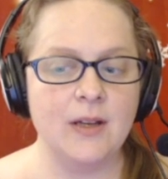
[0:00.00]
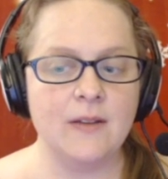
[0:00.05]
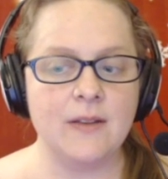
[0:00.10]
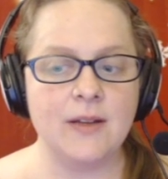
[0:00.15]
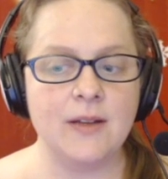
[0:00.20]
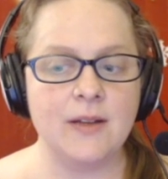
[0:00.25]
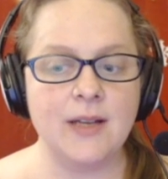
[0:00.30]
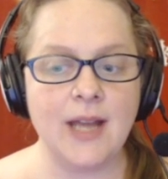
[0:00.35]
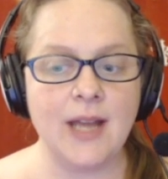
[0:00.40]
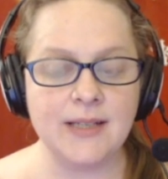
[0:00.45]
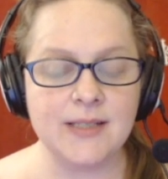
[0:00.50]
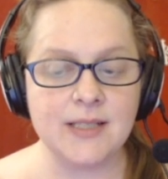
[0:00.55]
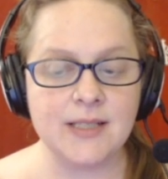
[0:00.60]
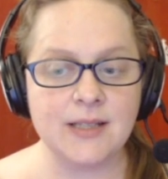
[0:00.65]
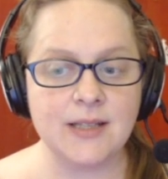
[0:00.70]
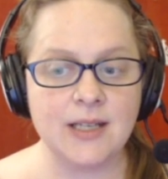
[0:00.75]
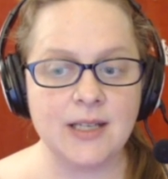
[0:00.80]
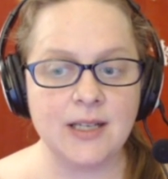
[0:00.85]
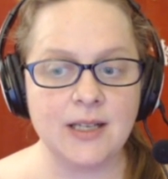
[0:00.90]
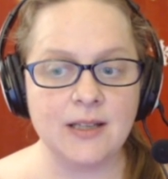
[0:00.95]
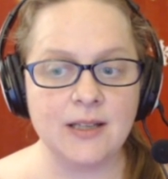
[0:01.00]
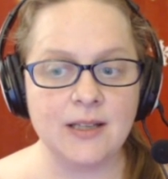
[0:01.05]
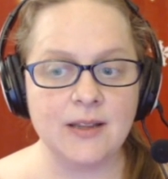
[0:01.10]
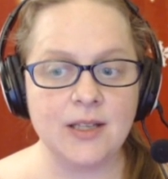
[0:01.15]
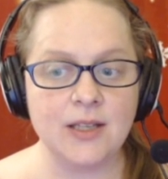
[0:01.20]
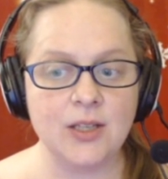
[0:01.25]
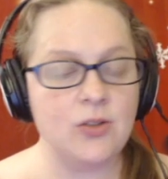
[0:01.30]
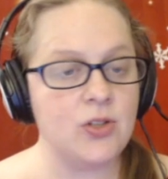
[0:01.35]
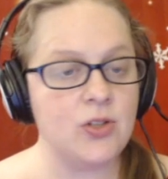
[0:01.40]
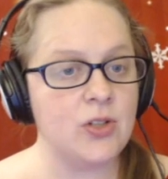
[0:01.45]
The next thing
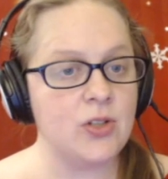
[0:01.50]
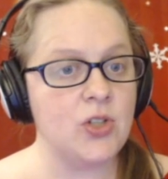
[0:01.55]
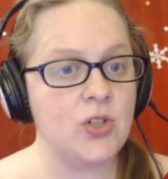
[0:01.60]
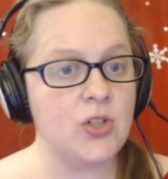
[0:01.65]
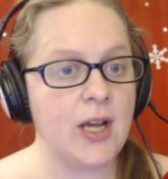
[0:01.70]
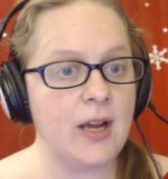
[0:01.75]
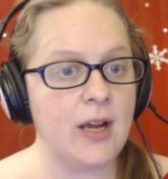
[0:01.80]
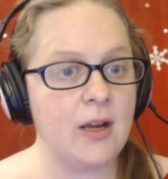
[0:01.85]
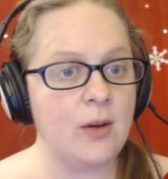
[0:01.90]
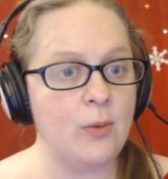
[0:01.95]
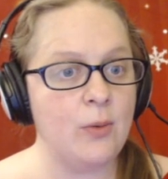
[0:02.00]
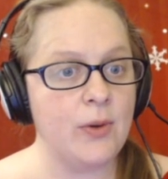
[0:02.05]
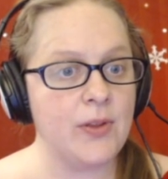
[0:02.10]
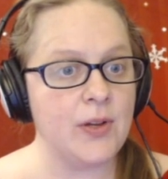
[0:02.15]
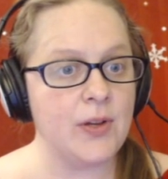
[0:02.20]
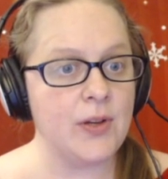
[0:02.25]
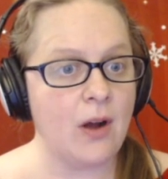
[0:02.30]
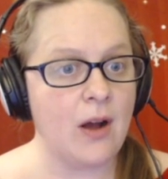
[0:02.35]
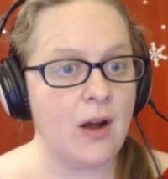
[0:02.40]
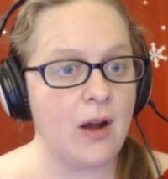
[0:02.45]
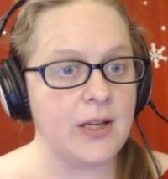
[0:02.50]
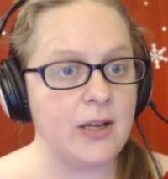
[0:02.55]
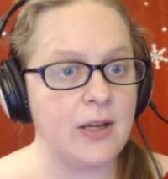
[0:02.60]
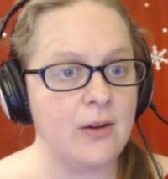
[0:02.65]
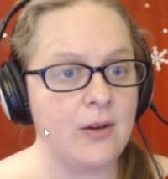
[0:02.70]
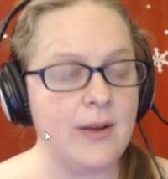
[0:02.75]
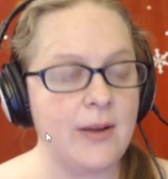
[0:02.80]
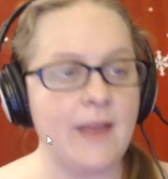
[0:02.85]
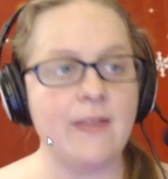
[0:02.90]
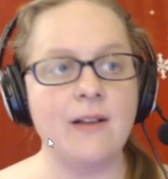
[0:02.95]
that you should check with your
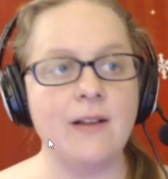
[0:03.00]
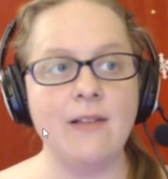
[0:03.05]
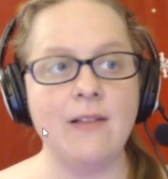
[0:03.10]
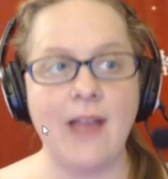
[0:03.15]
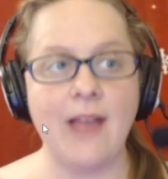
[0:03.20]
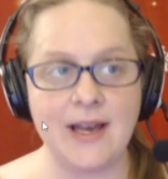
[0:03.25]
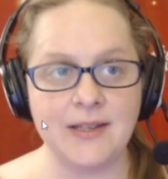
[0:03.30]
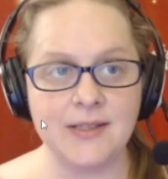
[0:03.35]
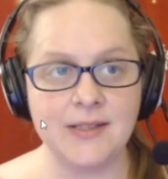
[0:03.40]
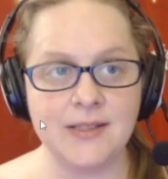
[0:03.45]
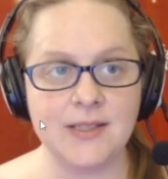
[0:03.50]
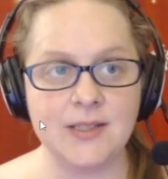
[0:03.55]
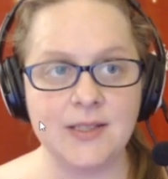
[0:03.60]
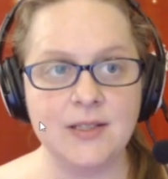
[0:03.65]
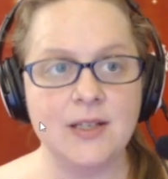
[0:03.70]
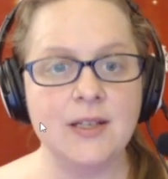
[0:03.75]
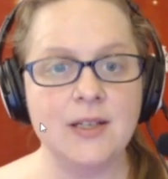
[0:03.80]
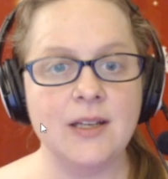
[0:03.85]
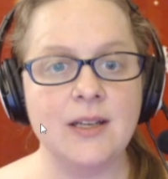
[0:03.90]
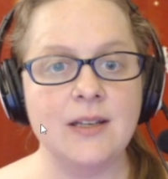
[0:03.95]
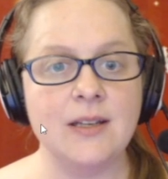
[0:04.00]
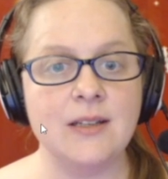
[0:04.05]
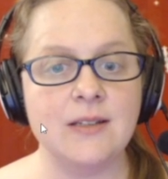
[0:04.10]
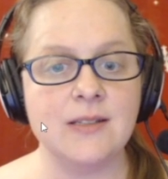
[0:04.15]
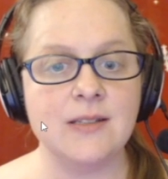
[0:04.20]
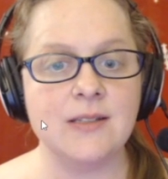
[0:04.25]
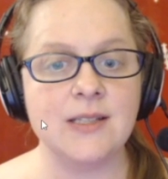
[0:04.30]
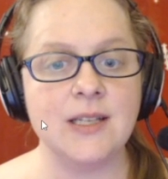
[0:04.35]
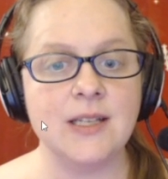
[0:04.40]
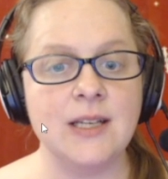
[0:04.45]
audio and the last
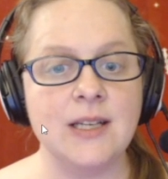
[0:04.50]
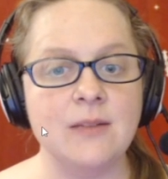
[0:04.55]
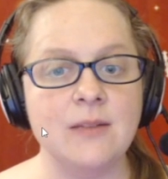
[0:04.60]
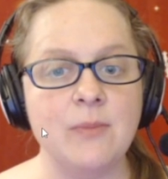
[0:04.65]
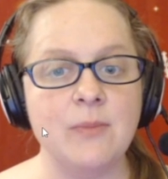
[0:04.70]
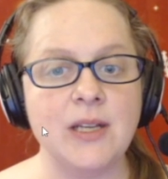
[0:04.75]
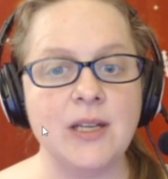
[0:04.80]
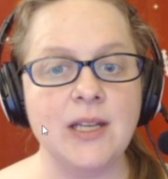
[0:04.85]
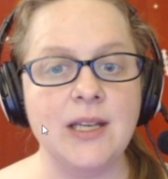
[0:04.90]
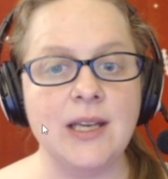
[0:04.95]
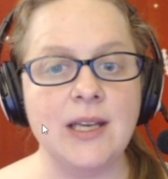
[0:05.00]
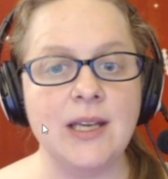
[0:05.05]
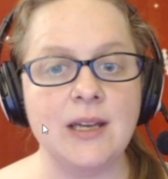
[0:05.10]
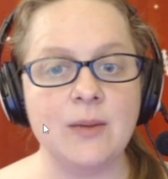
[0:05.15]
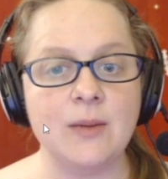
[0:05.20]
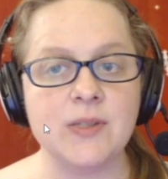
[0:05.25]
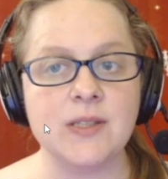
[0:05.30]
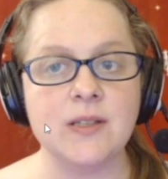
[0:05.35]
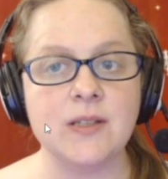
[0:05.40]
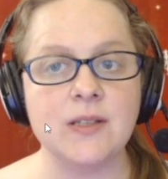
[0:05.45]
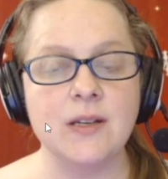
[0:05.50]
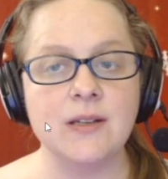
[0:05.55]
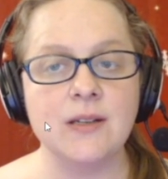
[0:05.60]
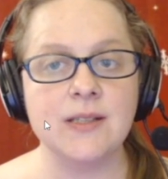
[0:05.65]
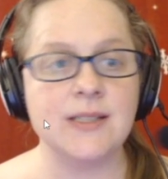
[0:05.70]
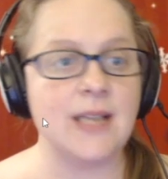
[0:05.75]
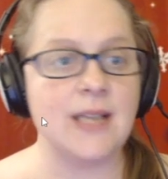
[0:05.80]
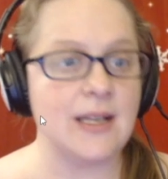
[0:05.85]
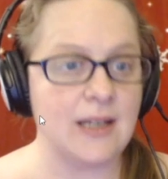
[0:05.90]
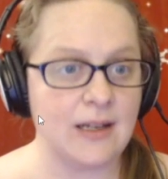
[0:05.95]
is in Manycam's
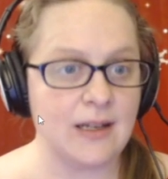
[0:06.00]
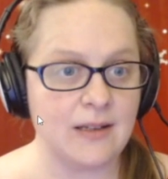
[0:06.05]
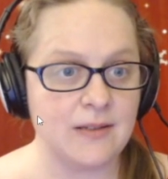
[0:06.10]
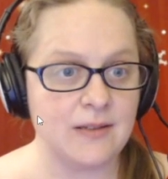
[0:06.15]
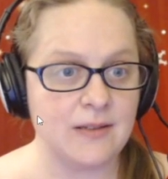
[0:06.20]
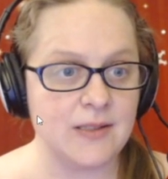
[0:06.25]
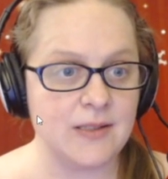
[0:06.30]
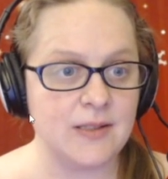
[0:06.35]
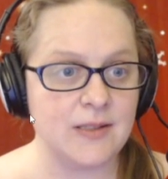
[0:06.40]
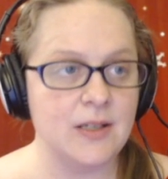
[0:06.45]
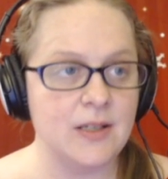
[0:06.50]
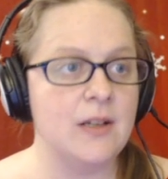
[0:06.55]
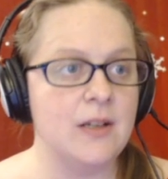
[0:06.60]
settings.